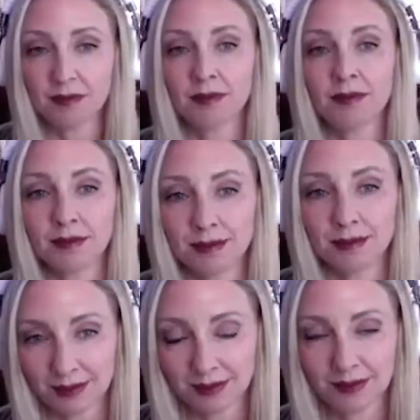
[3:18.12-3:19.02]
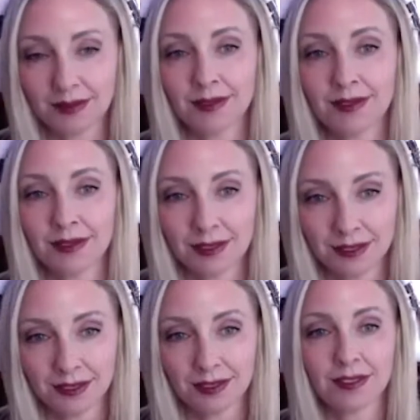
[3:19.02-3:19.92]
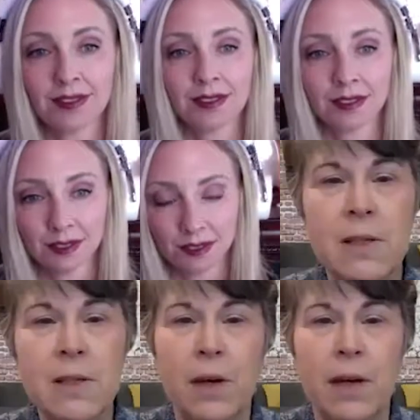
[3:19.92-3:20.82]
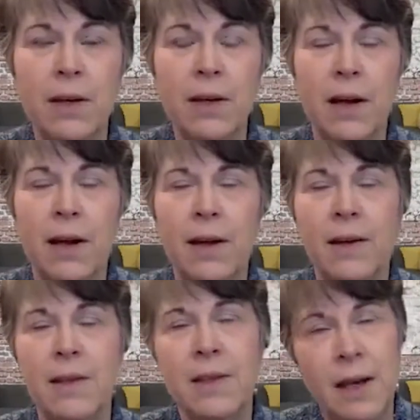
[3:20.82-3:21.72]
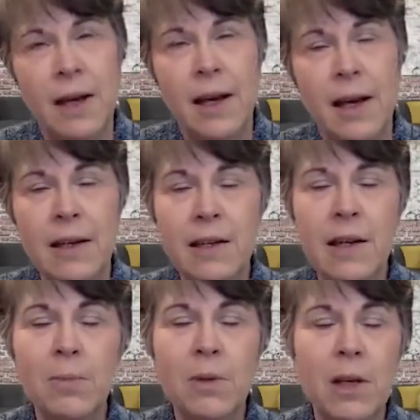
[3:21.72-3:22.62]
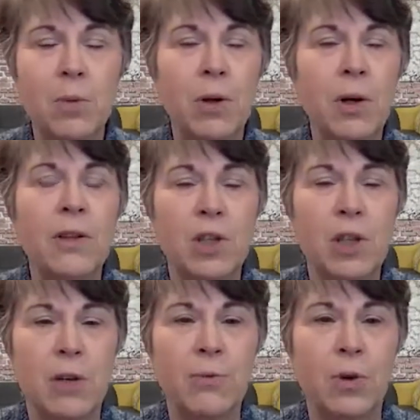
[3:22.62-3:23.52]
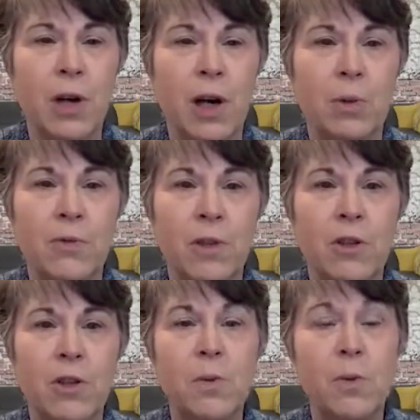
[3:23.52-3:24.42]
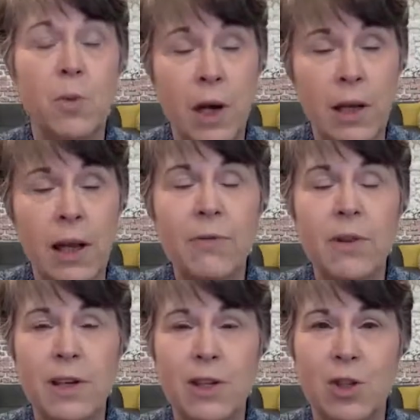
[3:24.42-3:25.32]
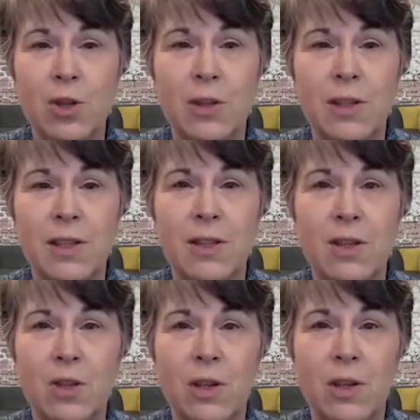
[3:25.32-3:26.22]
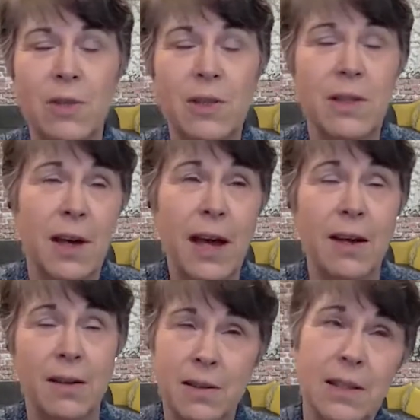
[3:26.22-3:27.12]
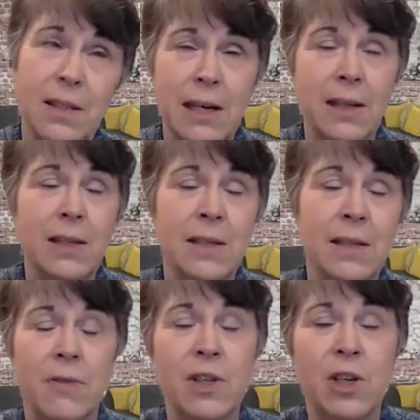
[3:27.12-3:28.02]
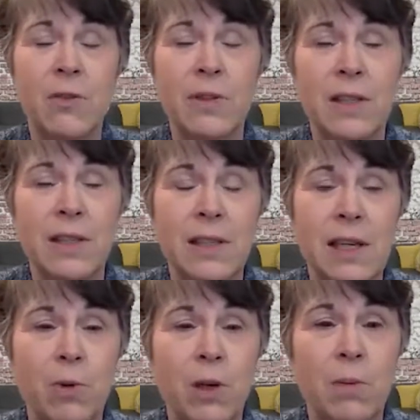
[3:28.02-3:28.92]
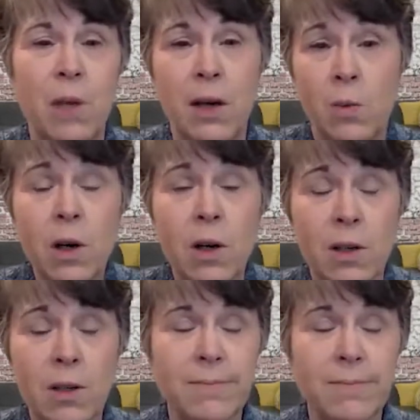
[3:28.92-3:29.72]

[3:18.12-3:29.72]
I knew how to do it. So I put together a business plan and it ended up getting put on the shelf for a couple of years. But when I left the insurance industry, it was, hey, let's take this off the shelf and let's see if we can make it work.